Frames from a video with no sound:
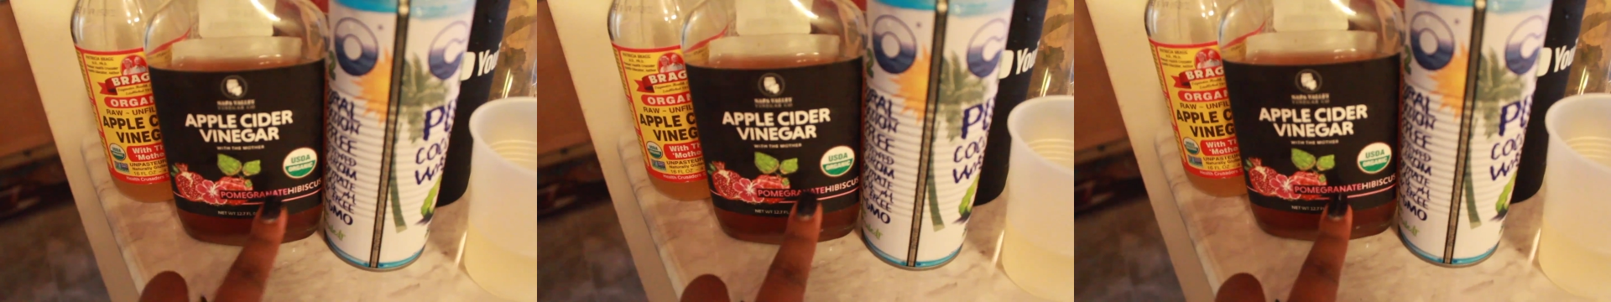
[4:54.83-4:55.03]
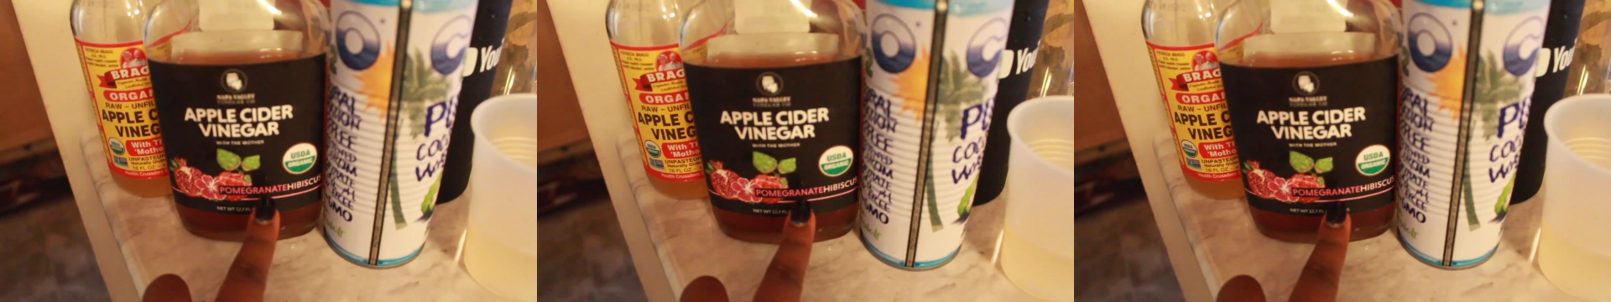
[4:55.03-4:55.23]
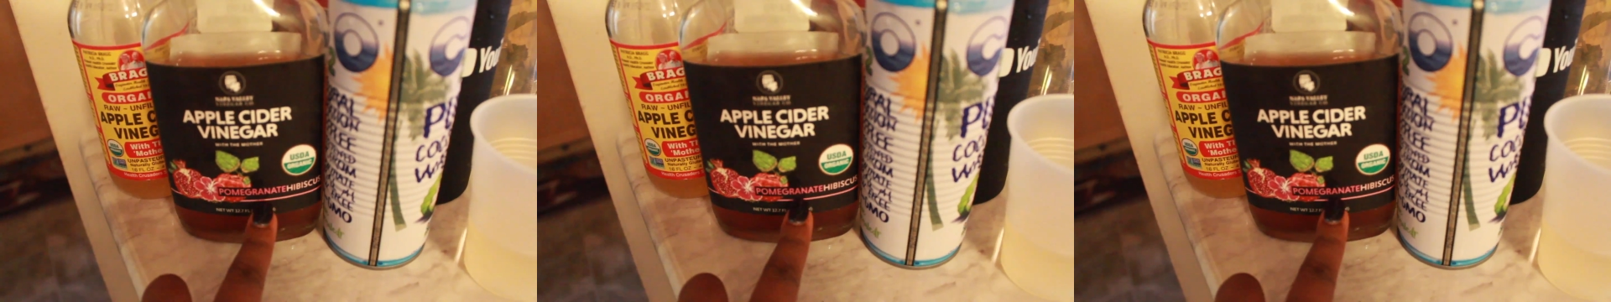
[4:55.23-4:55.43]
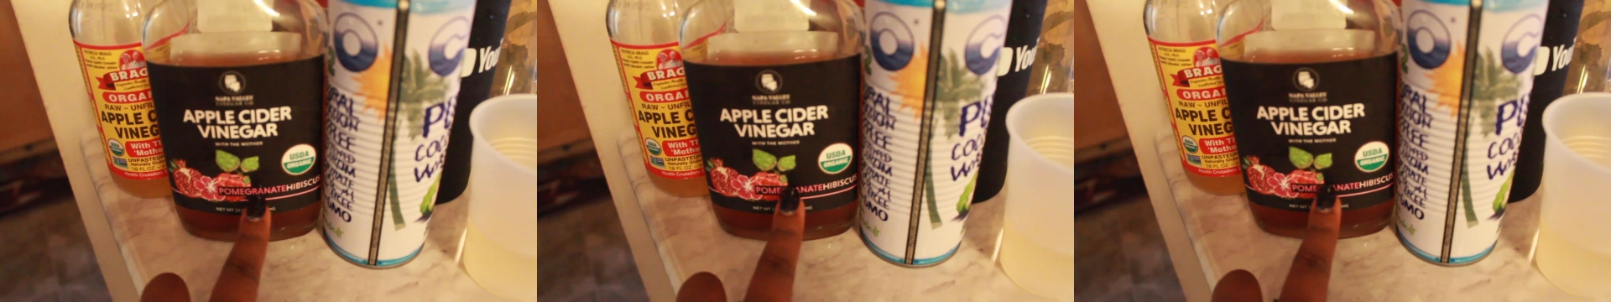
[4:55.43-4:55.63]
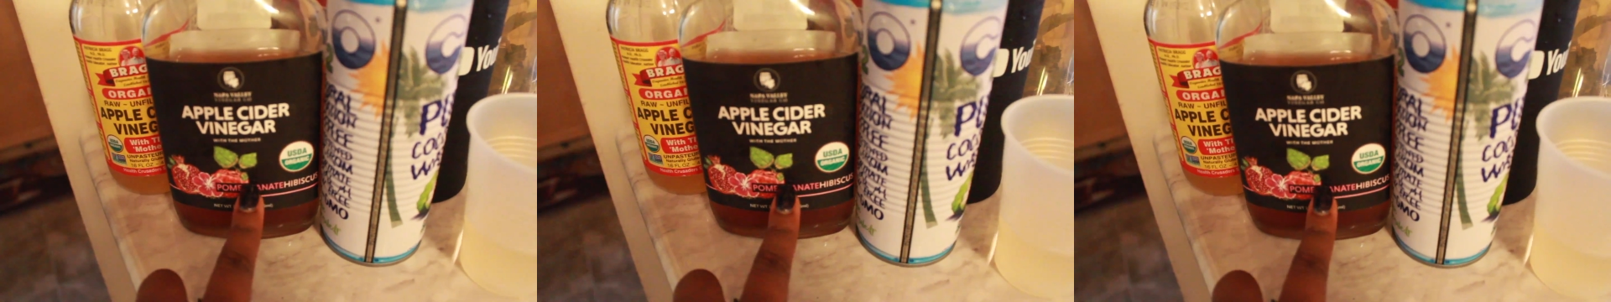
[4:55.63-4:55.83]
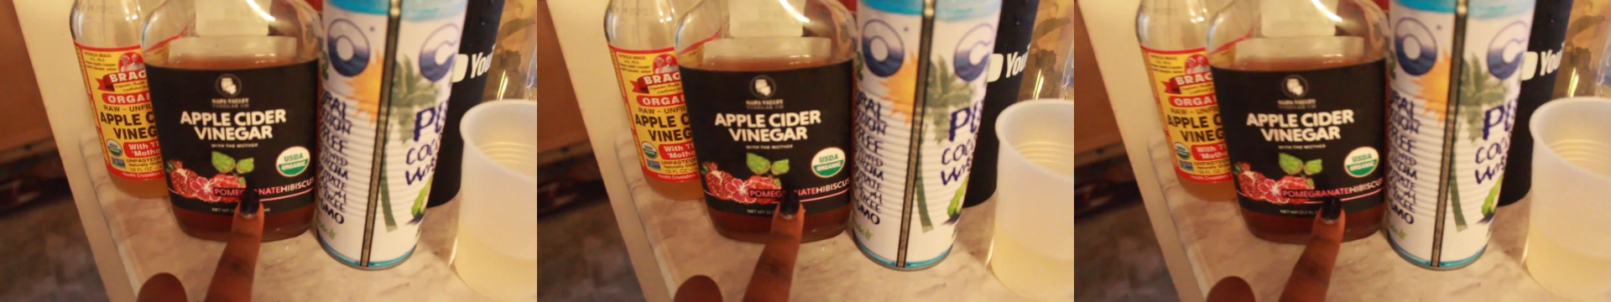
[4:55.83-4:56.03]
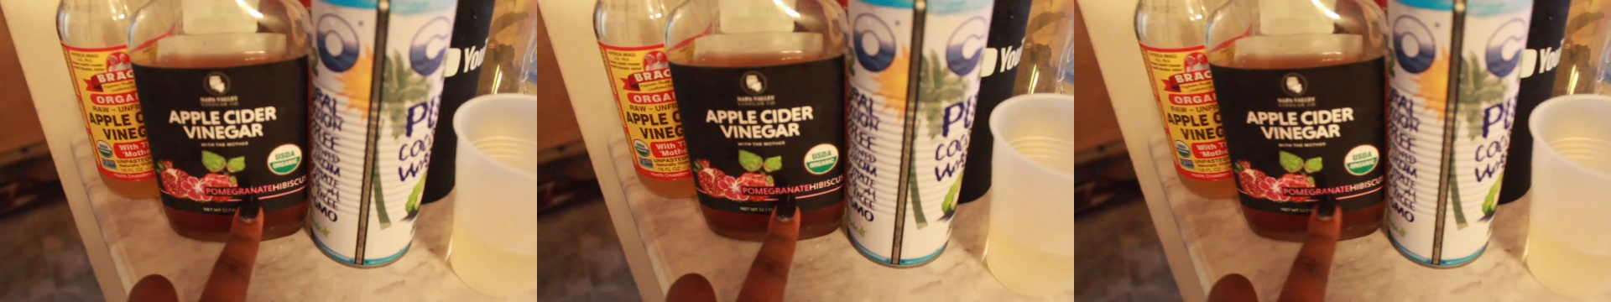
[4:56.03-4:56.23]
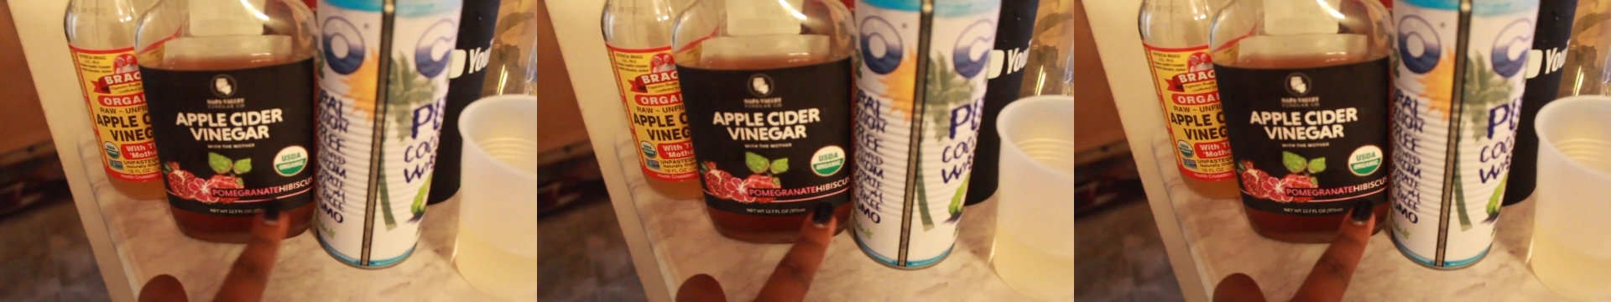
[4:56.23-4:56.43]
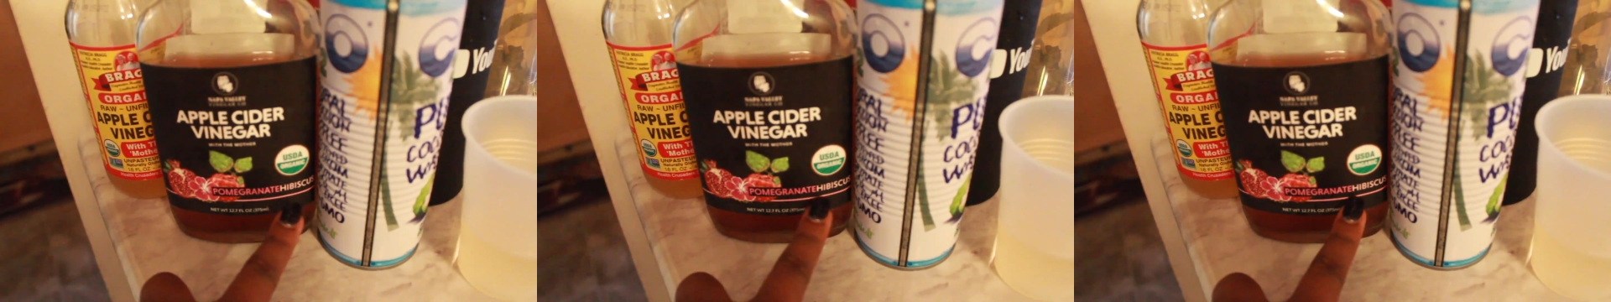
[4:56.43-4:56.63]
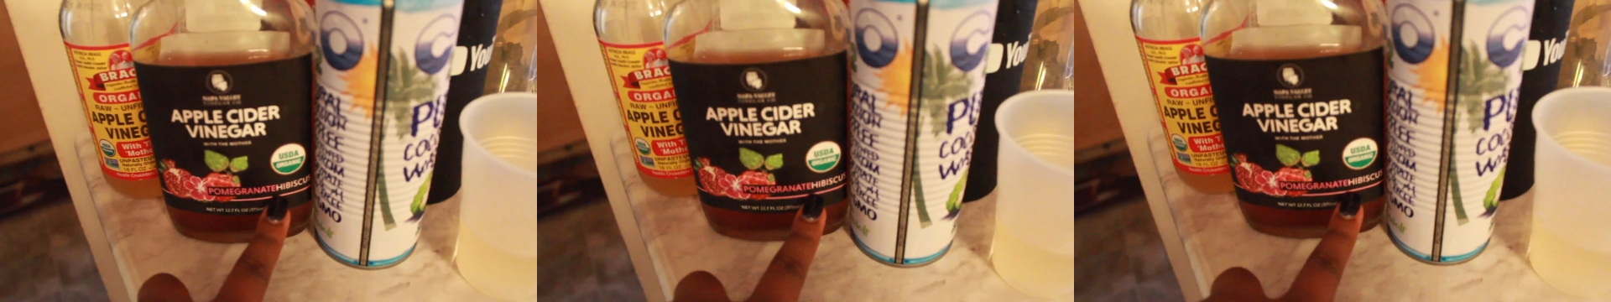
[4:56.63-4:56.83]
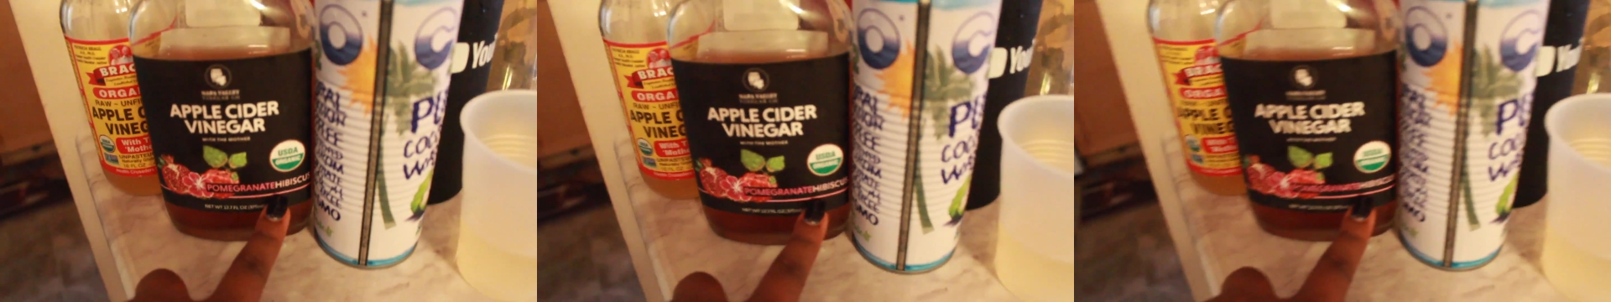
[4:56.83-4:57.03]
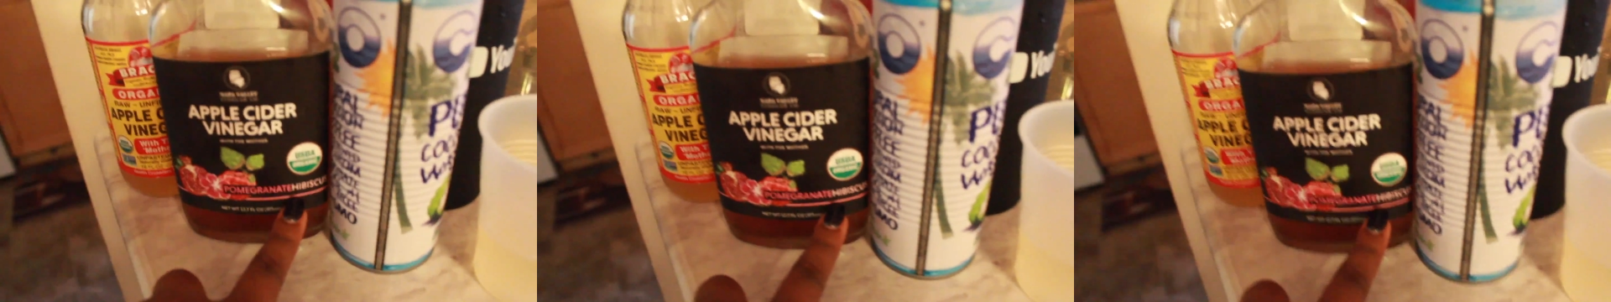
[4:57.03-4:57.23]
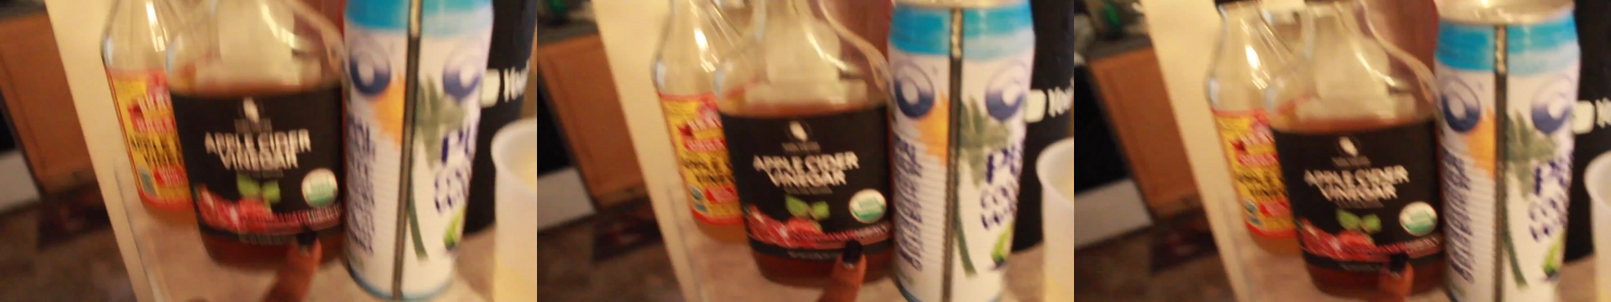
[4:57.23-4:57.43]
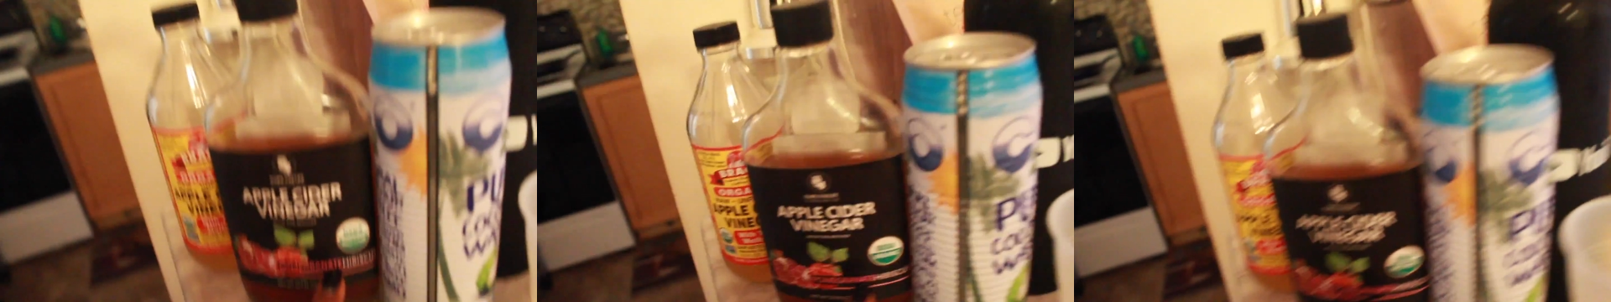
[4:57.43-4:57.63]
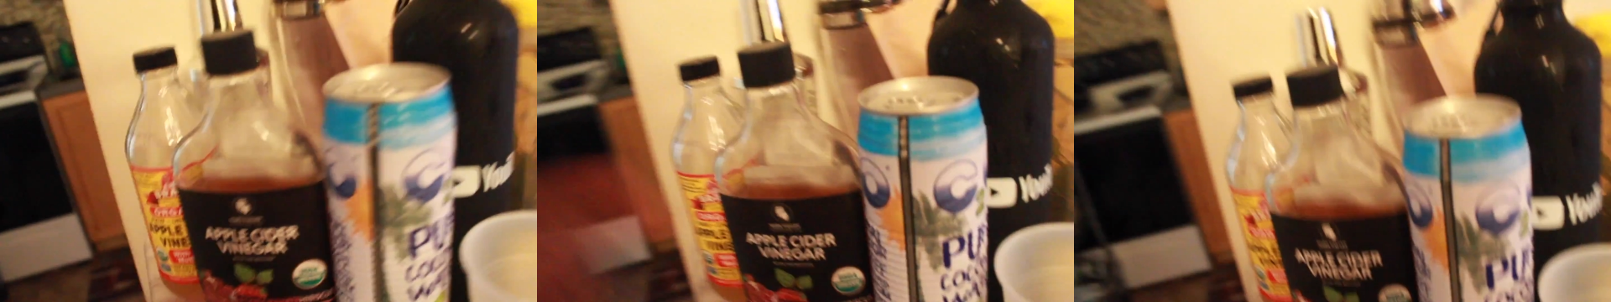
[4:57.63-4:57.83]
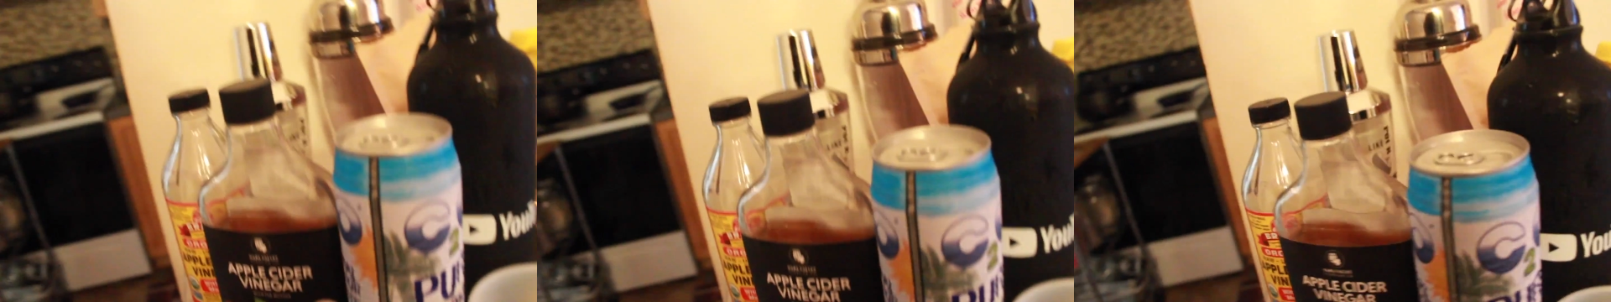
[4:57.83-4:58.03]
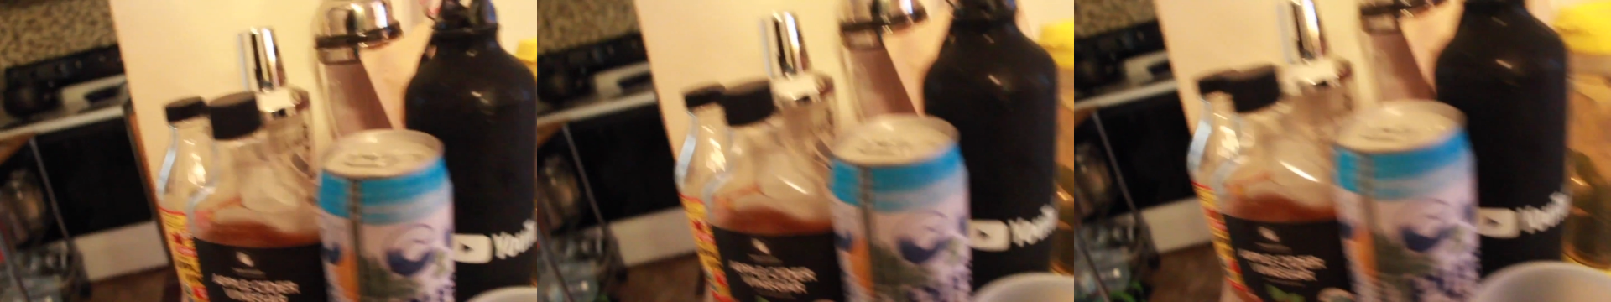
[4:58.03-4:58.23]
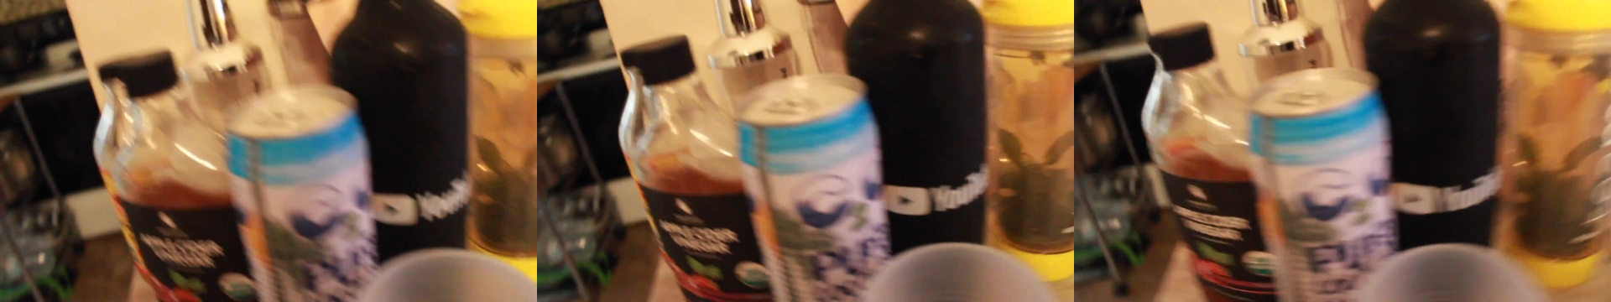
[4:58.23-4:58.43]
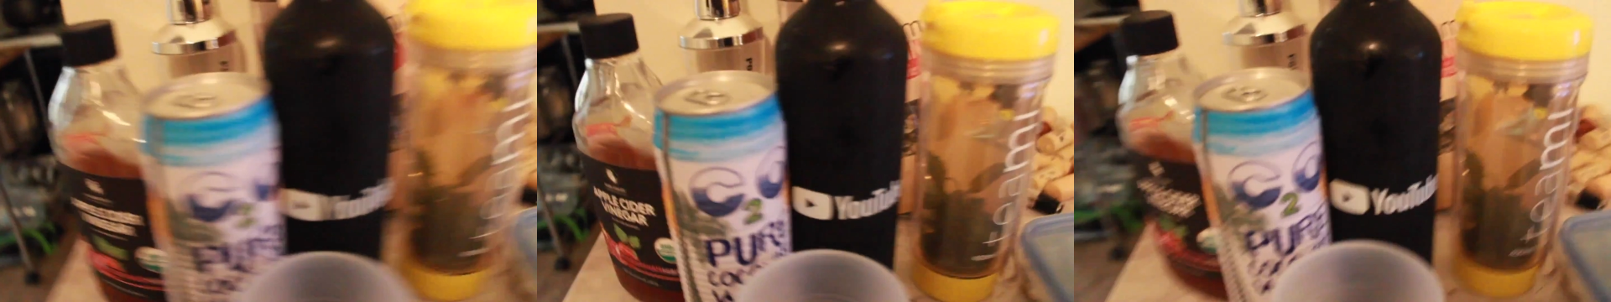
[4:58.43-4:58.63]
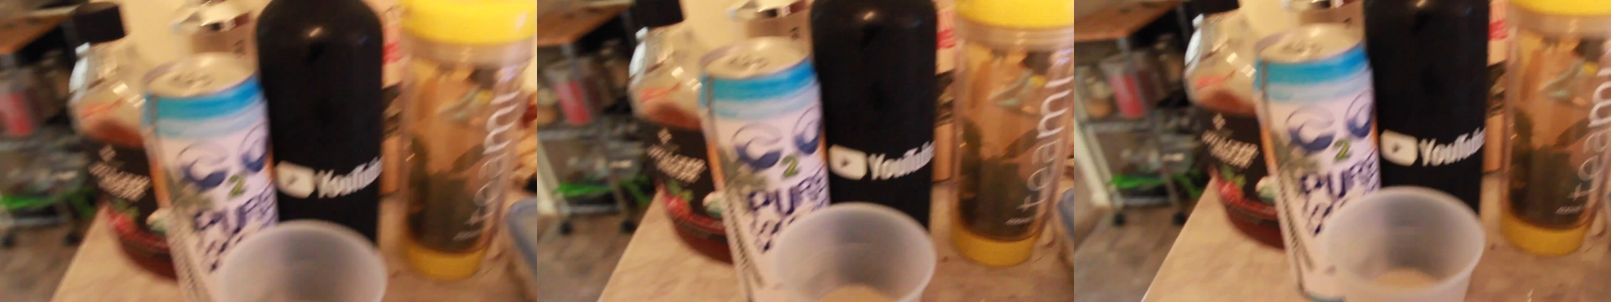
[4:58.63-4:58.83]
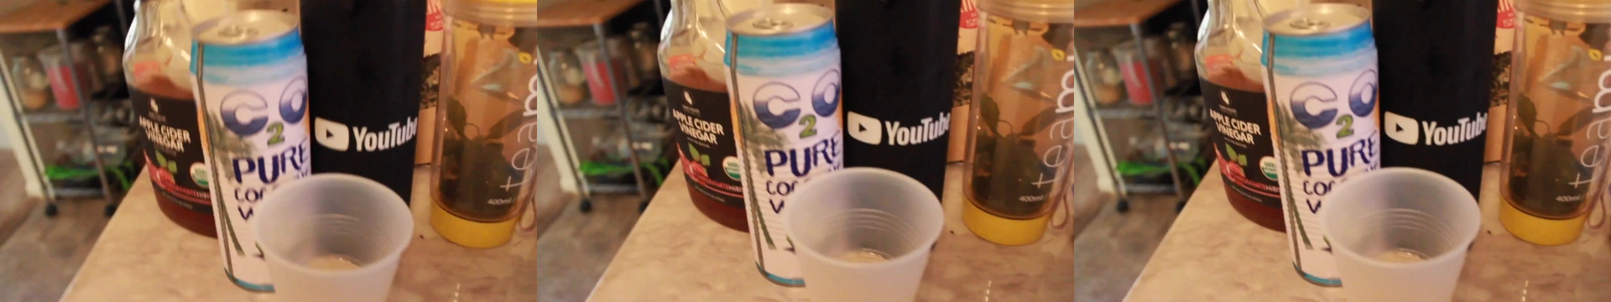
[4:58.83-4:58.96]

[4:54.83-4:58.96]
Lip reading: (no speaker visible)